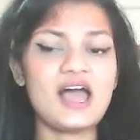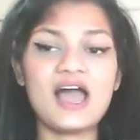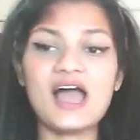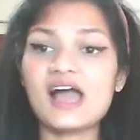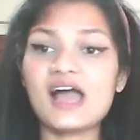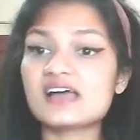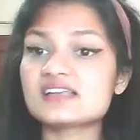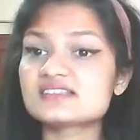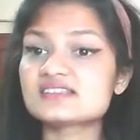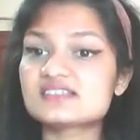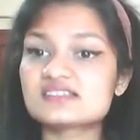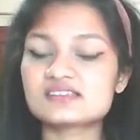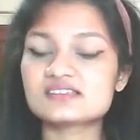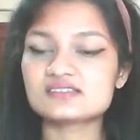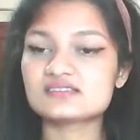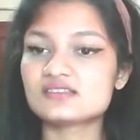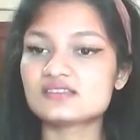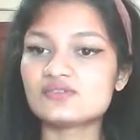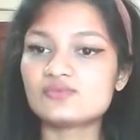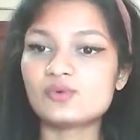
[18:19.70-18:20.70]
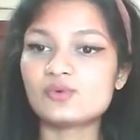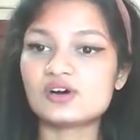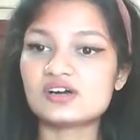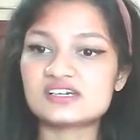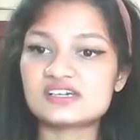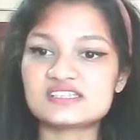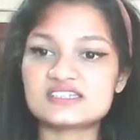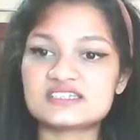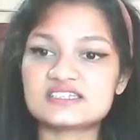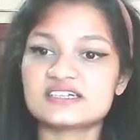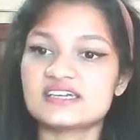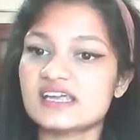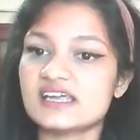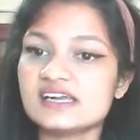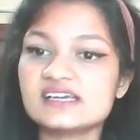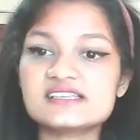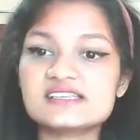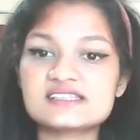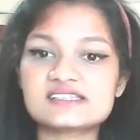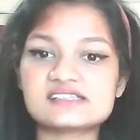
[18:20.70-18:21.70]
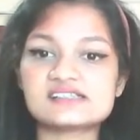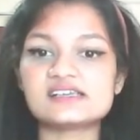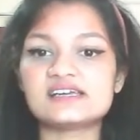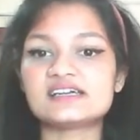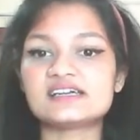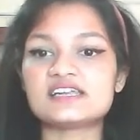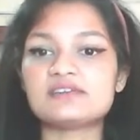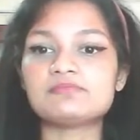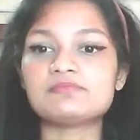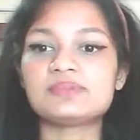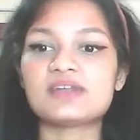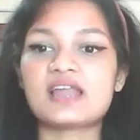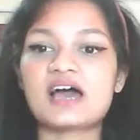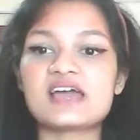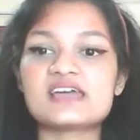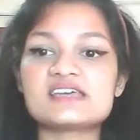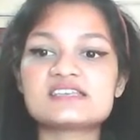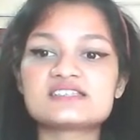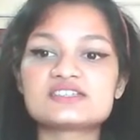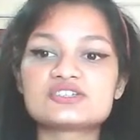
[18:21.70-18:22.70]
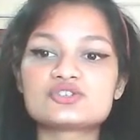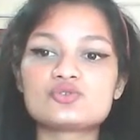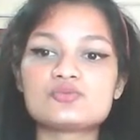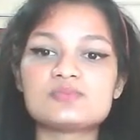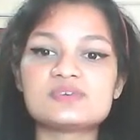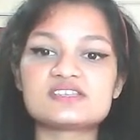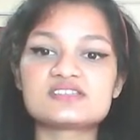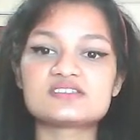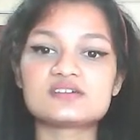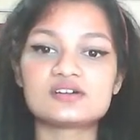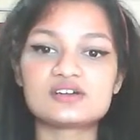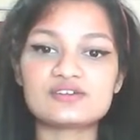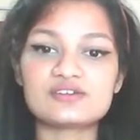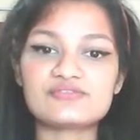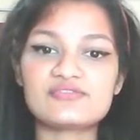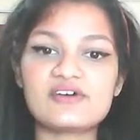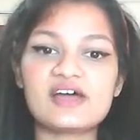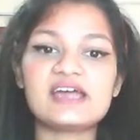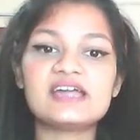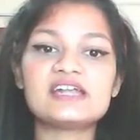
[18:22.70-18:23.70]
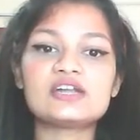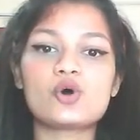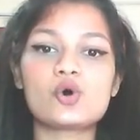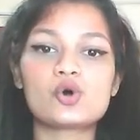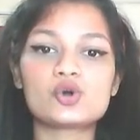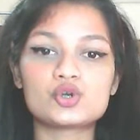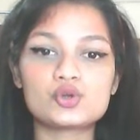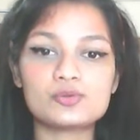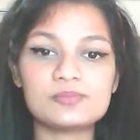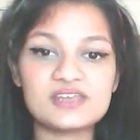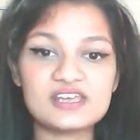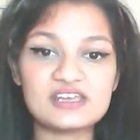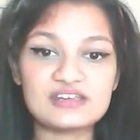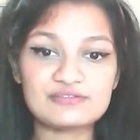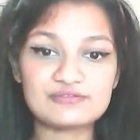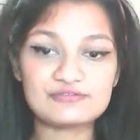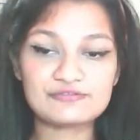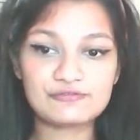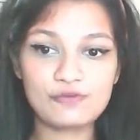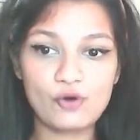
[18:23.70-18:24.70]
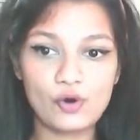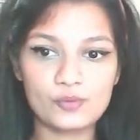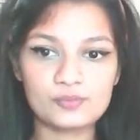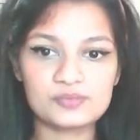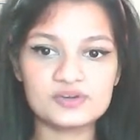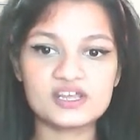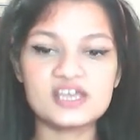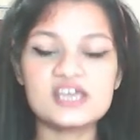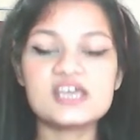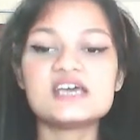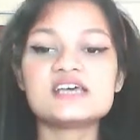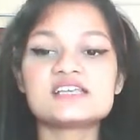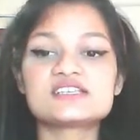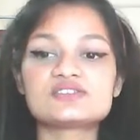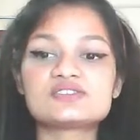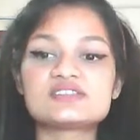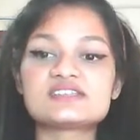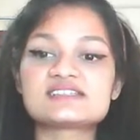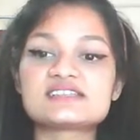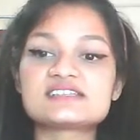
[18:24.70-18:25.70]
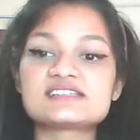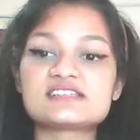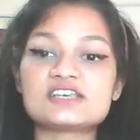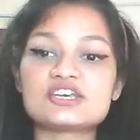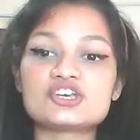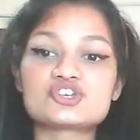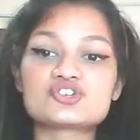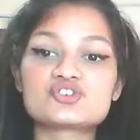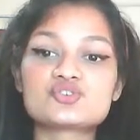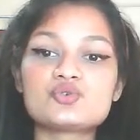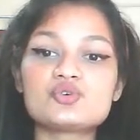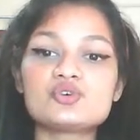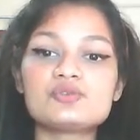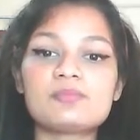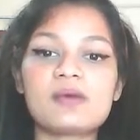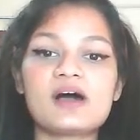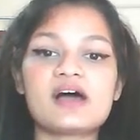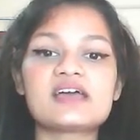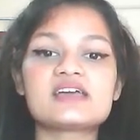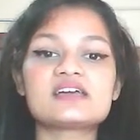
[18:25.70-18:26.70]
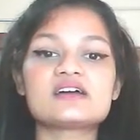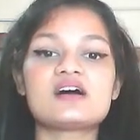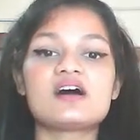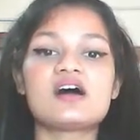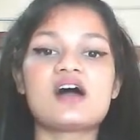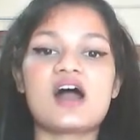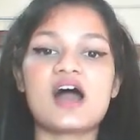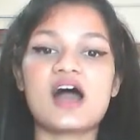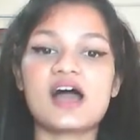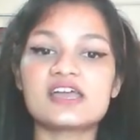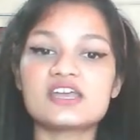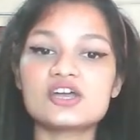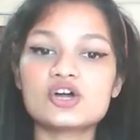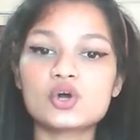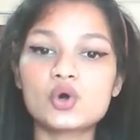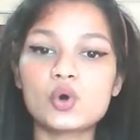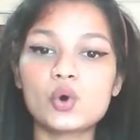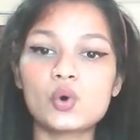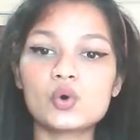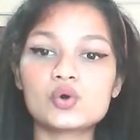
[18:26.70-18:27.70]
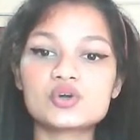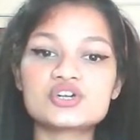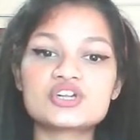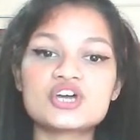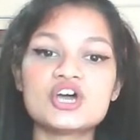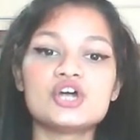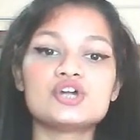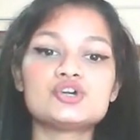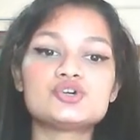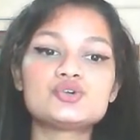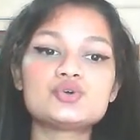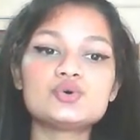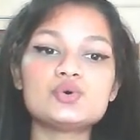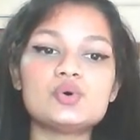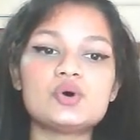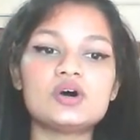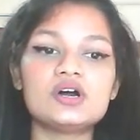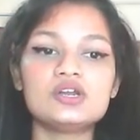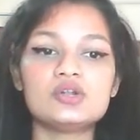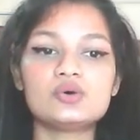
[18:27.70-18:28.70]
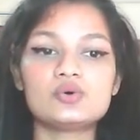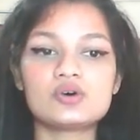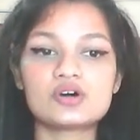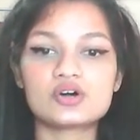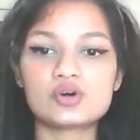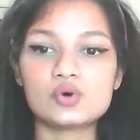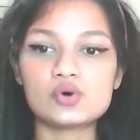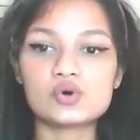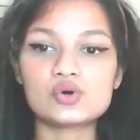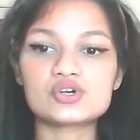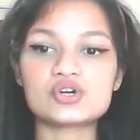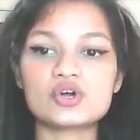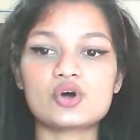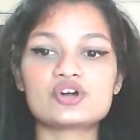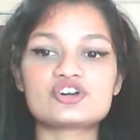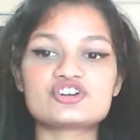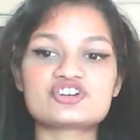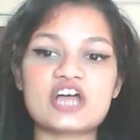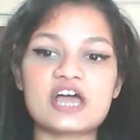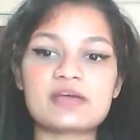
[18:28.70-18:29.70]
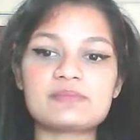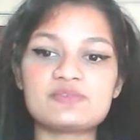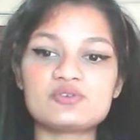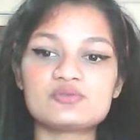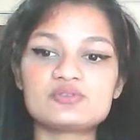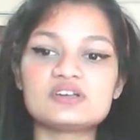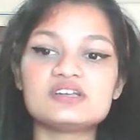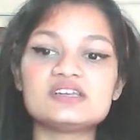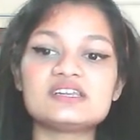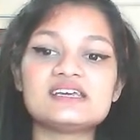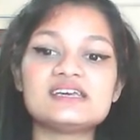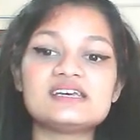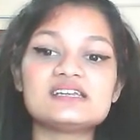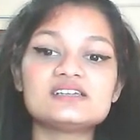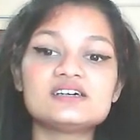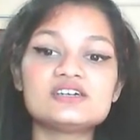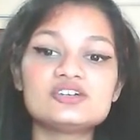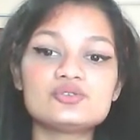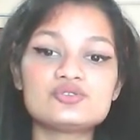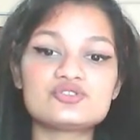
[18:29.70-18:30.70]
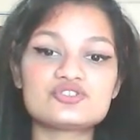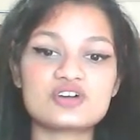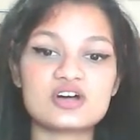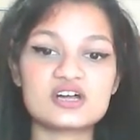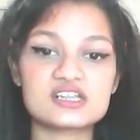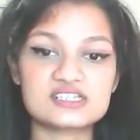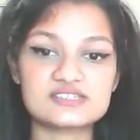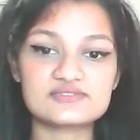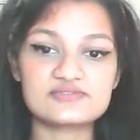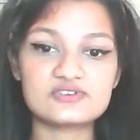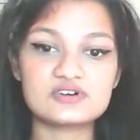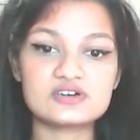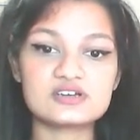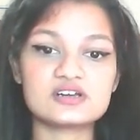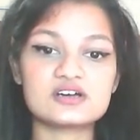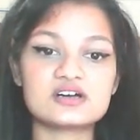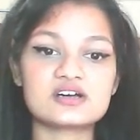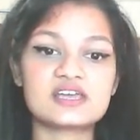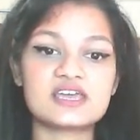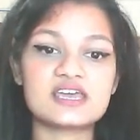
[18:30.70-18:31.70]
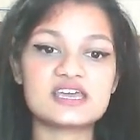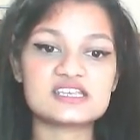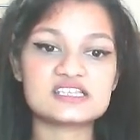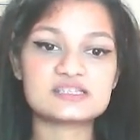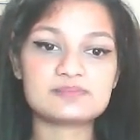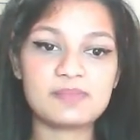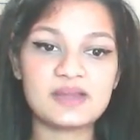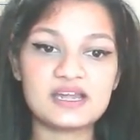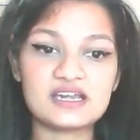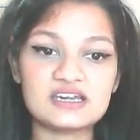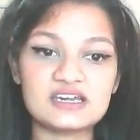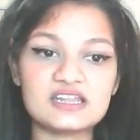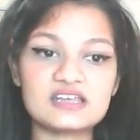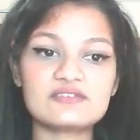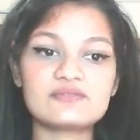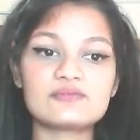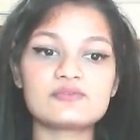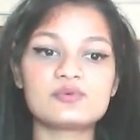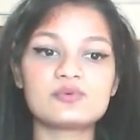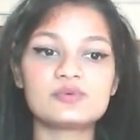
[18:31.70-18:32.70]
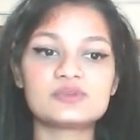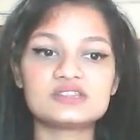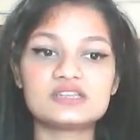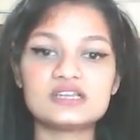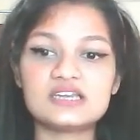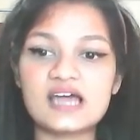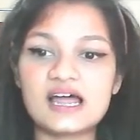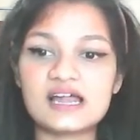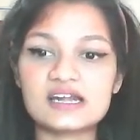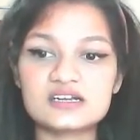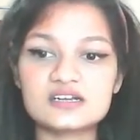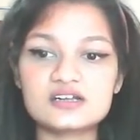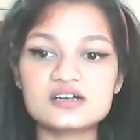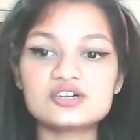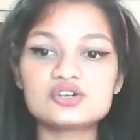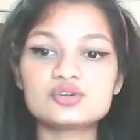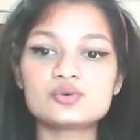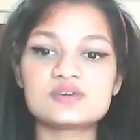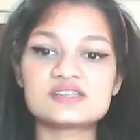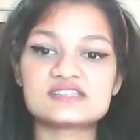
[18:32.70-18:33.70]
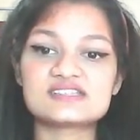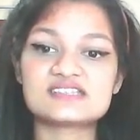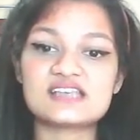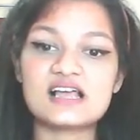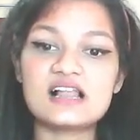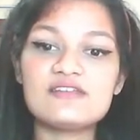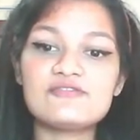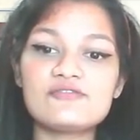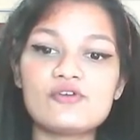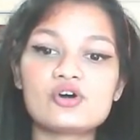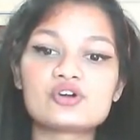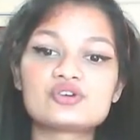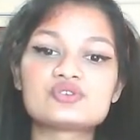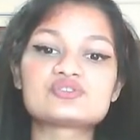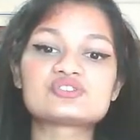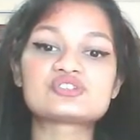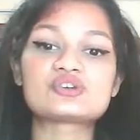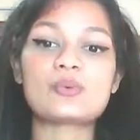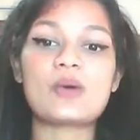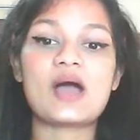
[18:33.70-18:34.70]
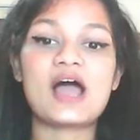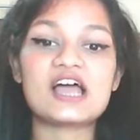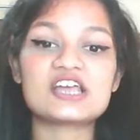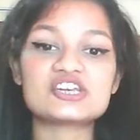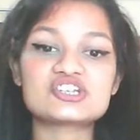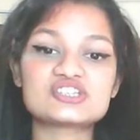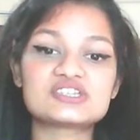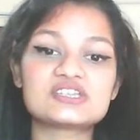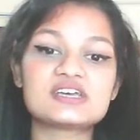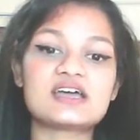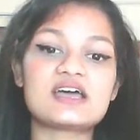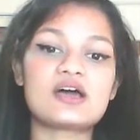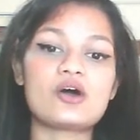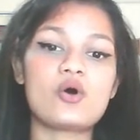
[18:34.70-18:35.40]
As the word states, it implies to be certified or to be informed. So this is issued by a higher court to a lower court or tribunal, either to transfer a case pending with the latter to itself or to squash the